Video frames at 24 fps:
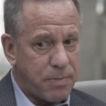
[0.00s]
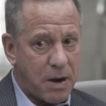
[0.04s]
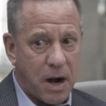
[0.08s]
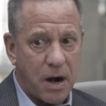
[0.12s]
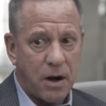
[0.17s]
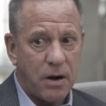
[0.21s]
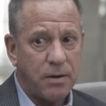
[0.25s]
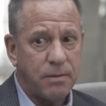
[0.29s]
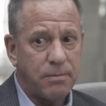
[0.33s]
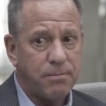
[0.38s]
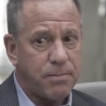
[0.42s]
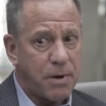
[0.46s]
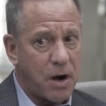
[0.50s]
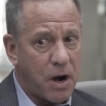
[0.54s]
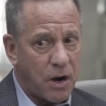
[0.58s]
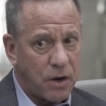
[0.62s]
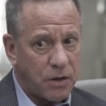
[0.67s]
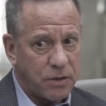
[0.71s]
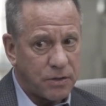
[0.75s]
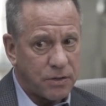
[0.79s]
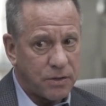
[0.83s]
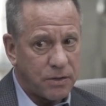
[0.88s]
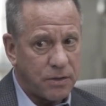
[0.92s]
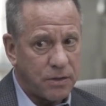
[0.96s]
part and
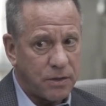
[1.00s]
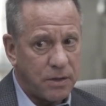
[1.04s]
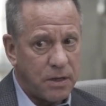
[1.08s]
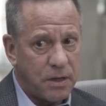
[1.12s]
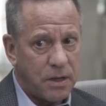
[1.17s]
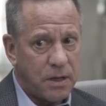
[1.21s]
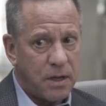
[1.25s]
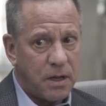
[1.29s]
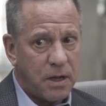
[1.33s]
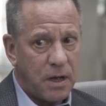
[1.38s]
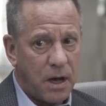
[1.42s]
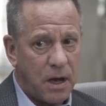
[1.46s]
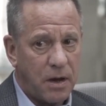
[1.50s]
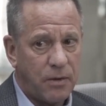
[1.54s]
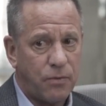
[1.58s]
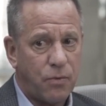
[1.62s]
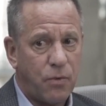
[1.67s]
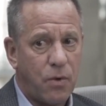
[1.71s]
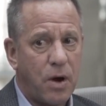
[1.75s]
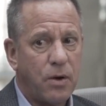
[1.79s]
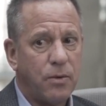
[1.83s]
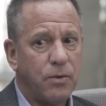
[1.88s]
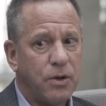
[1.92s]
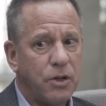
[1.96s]
parcel of
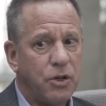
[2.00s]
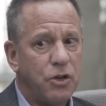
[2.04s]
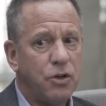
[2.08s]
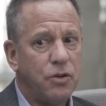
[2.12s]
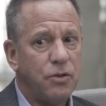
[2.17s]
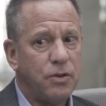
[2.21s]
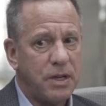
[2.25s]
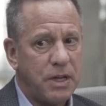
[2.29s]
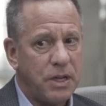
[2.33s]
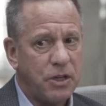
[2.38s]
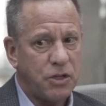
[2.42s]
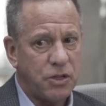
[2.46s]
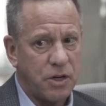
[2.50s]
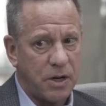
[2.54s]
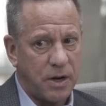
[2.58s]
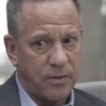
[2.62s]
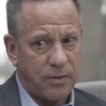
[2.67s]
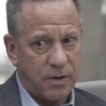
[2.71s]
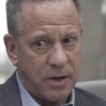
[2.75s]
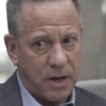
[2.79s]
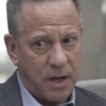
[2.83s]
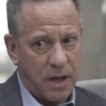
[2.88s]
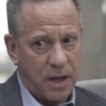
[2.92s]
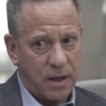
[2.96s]
what we do each and
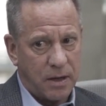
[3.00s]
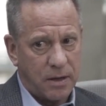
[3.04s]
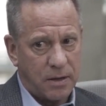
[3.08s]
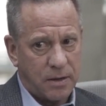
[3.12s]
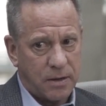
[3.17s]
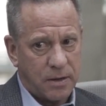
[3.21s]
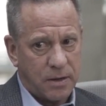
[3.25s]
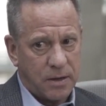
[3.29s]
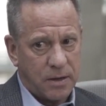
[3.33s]
every day.